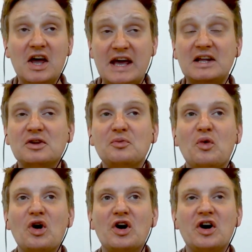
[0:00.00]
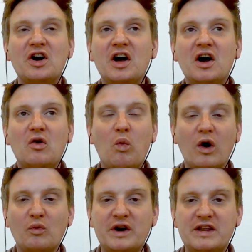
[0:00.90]
England were
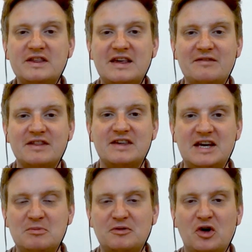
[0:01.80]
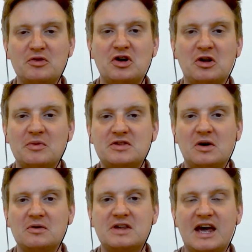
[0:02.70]
1 win in 17 before McCullum and
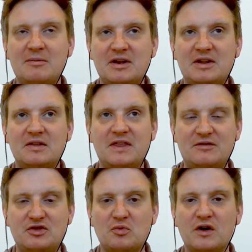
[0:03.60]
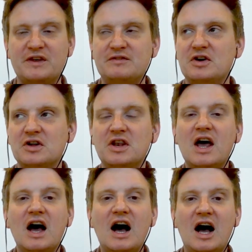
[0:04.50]
Stokes came in, and they've done what they've done.
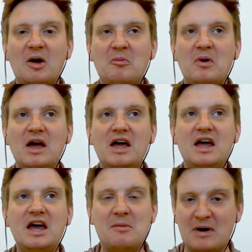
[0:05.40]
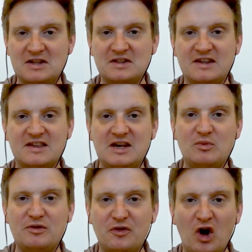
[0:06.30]
Imagine this
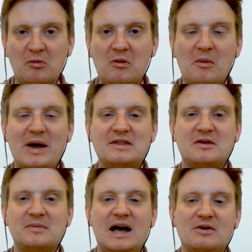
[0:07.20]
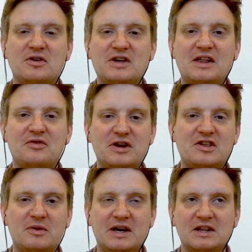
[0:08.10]
team with form and momentum now. So yeah,
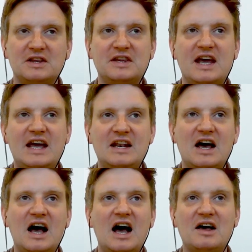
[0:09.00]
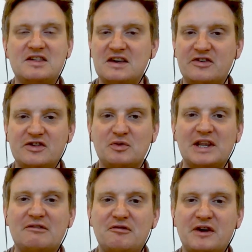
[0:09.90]
3-2 England in a series
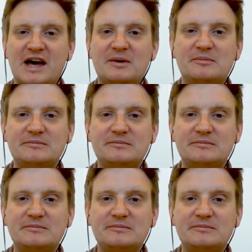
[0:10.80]
we'll never forget.